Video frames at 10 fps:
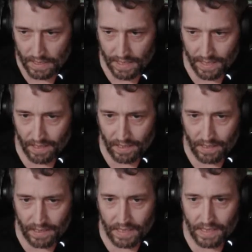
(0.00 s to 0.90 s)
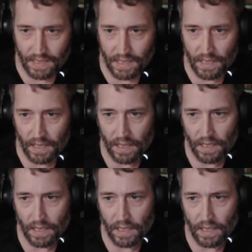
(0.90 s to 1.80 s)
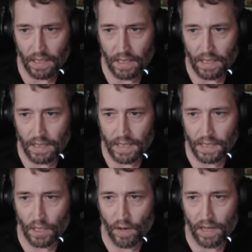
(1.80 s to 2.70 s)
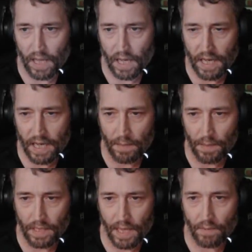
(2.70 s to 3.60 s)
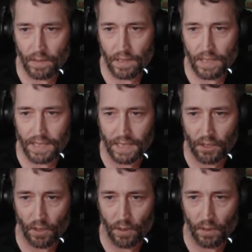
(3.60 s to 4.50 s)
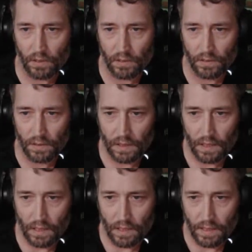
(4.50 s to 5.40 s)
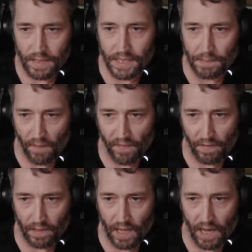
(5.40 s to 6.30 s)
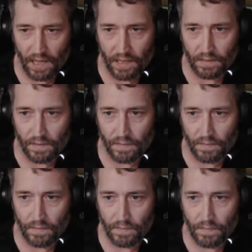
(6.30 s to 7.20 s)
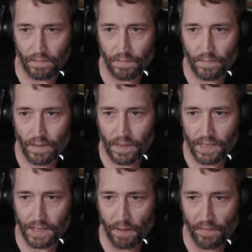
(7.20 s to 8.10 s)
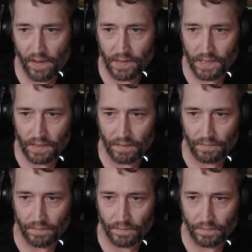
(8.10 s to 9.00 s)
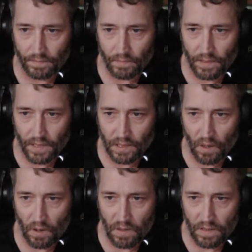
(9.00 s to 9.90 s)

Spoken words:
this is a great clock here, but that's external. This is my favorite clock. This is my favorite system with the skull.